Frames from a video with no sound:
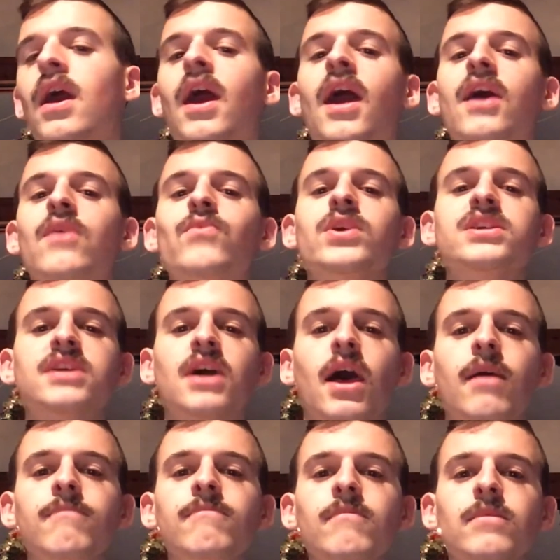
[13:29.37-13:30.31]
And we
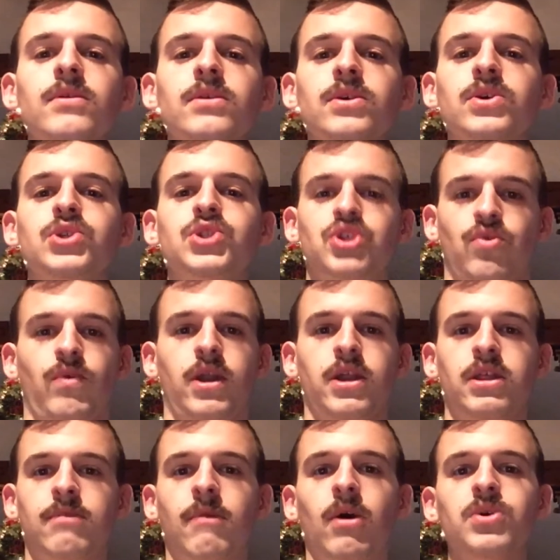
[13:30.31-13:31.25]
come to
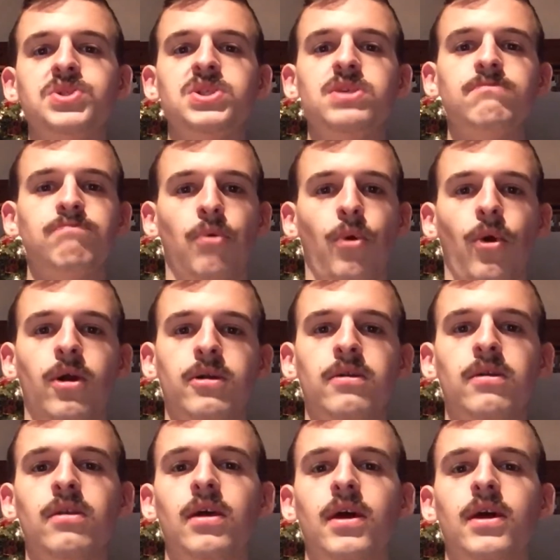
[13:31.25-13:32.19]
one of the most
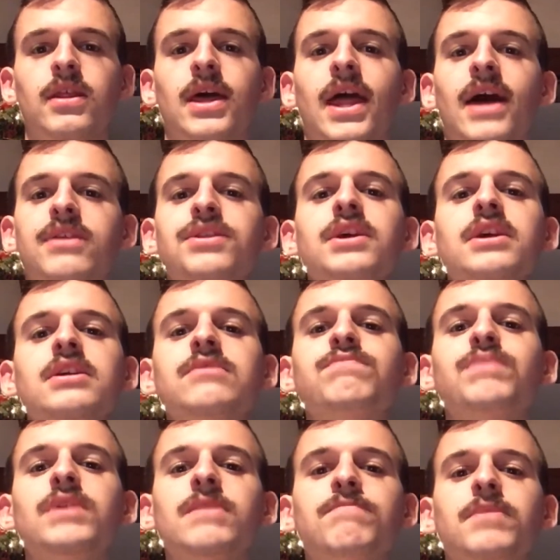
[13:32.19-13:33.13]
important that I
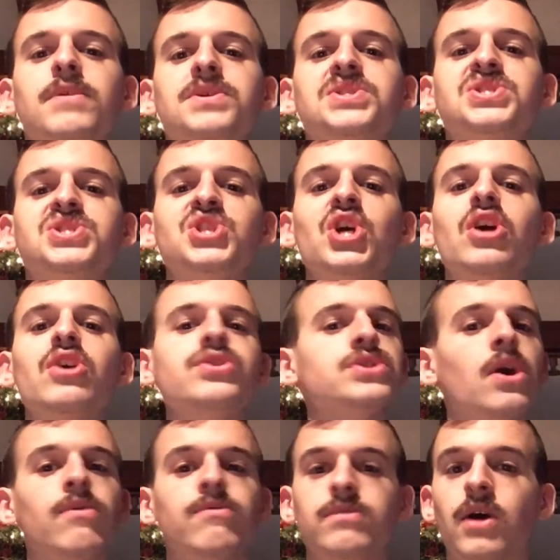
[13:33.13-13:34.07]
think people still
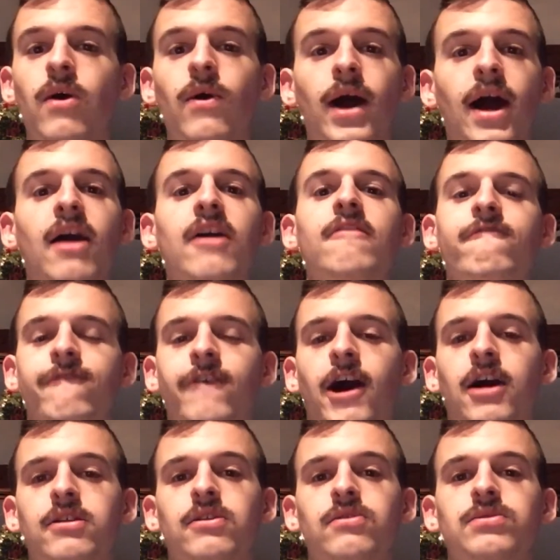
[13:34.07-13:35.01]
don't know how to
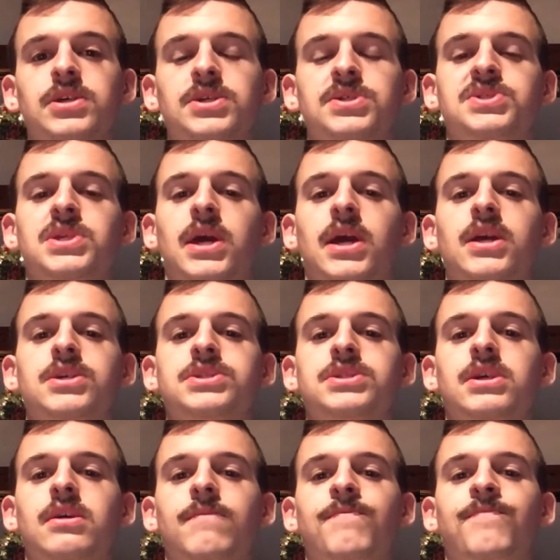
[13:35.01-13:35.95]
follow these
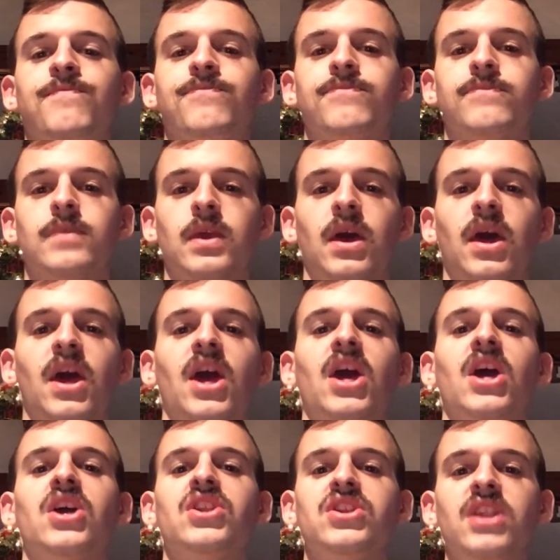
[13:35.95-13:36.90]
days.
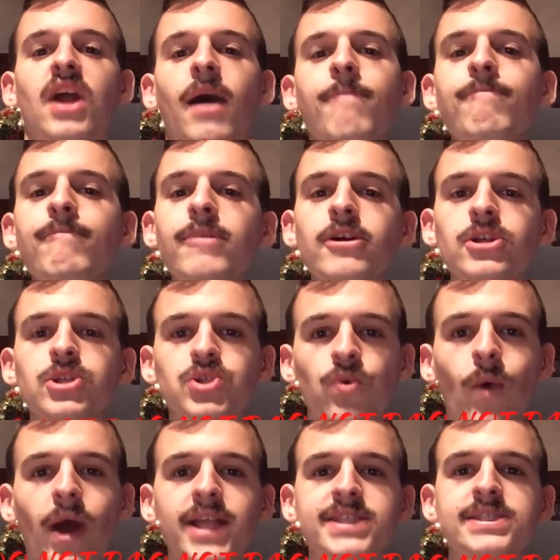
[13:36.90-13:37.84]
Number
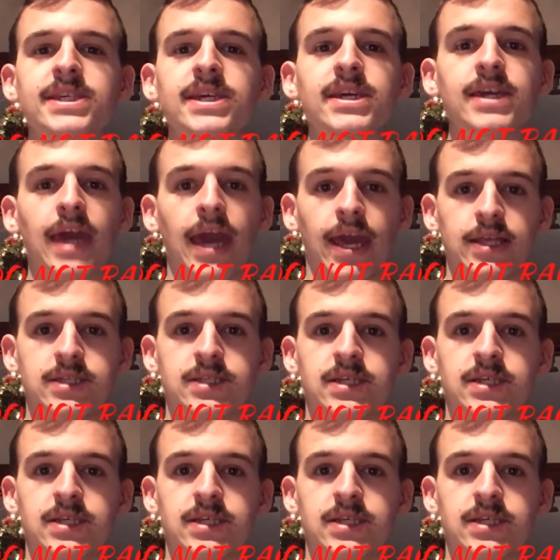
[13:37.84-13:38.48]
28.